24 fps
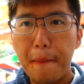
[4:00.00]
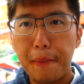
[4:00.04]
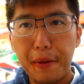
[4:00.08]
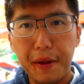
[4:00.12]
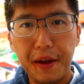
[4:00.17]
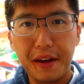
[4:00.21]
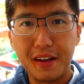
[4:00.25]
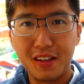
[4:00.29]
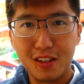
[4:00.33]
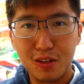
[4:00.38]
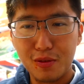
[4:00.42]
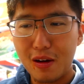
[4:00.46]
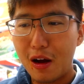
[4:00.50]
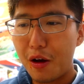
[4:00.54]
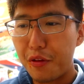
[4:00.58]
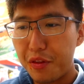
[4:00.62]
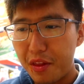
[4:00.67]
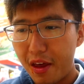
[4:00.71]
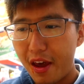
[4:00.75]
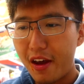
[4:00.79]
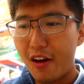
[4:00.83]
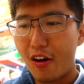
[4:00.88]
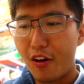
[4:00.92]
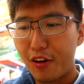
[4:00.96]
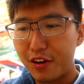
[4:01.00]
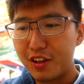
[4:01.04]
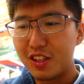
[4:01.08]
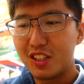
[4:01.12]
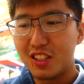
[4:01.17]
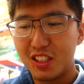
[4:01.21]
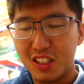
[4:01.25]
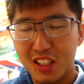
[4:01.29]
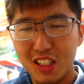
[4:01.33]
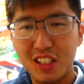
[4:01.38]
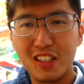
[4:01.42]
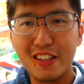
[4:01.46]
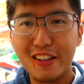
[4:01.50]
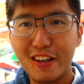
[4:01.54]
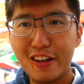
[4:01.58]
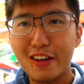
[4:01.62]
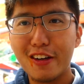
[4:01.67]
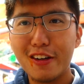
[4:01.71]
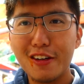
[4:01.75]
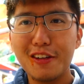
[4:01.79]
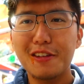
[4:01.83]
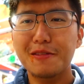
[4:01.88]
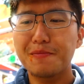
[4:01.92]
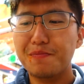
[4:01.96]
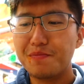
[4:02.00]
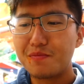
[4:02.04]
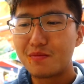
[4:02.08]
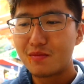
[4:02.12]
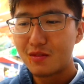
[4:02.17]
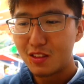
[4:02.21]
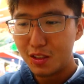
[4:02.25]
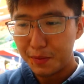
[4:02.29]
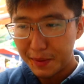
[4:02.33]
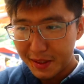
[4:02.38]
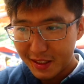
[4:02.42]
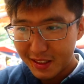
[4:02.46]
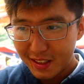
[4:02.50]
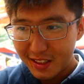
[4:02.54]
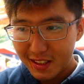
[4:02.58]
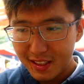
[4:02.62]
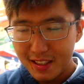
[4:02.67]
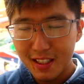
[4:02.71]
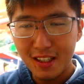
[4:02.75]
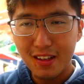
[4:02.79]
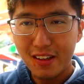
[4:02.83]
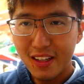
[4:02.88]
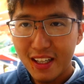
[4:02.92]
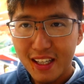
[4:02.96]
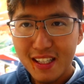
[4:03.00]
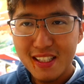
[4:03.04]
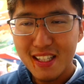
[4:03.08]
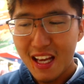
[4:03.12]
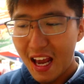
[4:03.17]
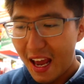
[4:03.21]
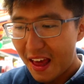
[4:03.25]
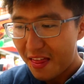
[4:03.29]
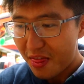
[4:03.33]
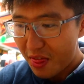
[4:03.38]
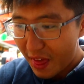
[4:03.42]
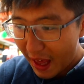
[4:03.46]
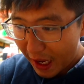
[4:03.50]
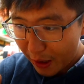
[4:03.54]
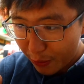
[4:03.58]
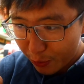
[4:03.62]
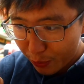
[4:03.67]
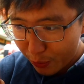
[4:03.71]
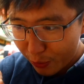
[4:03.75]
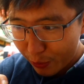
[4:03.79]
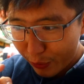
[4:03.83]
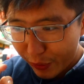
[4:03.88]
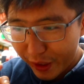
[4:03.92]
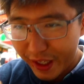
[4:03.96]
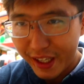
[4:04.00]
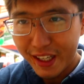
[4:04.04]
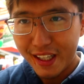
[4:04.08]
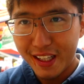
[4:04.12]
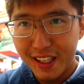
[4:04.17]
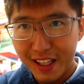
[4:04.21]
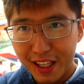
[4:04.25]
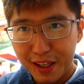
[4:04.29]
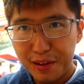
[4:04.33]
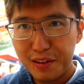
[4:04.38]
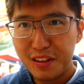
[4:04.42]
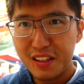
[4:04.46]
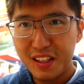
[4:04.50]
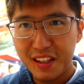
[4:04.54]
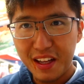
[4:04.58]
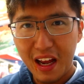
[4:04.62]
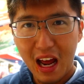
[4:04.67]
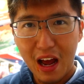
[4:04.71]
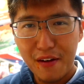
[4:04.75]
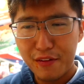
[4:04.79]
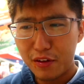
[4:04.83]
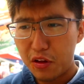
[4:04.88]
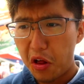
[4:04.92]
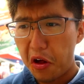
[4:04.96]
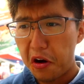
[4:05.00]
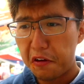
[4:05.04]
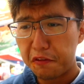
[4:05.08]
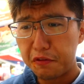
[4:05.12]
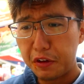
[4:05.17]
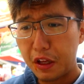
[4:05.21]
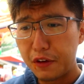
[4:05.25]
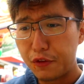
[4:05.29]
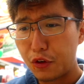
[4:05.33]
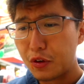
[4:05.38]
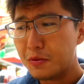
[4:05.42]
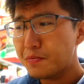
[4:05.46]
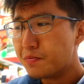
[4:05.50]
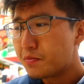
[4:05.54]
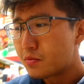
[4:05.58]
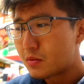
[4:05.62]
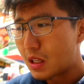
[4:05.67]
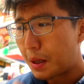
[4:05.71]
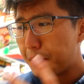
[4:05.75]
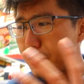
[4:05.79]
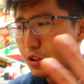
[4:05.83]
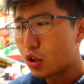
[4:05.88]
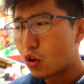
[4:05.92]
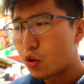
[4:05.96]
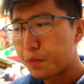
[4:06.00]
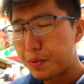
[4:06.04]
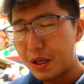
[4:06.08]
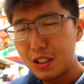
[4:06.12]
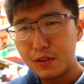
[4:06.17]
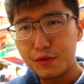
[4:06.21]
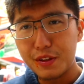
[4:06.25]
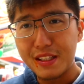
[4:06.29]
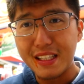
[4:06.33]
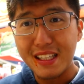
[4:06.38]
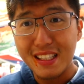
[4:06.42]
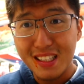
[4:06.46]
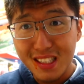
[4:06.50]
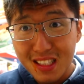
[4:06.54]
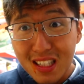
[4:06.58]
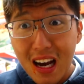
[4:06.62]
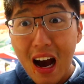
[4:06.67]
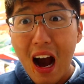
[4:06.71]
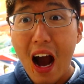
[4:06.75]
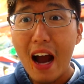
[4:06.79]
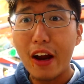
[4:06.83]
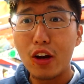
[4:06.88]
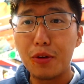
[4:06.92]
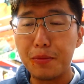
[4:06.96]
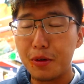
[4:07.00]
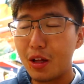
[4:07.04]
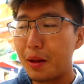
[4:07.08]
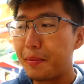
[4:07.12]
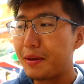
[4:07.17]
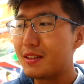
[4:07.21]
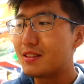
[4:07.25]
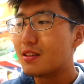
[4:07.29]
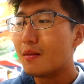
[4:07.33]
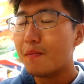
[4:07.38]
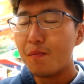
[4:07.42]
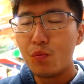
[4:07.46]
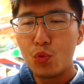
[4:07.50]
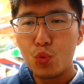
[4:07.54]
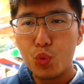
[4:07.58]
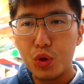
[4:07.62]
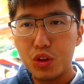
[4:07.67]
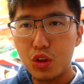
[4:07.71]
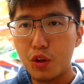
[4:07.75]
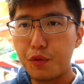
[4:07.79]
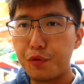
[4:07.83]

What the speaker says: playing around. They are here to be serious, and they really, really have a lot of flavor. I mean, total price for the entire meal, that means with the